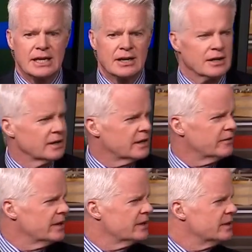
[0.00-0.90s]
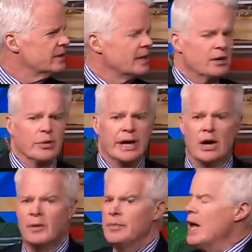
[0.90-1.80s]
here, there we
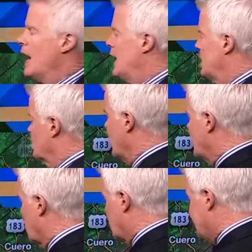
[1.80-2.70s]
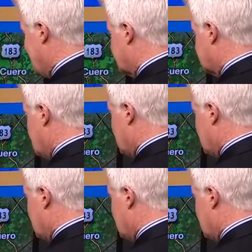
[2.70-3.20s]
go. Radar down to the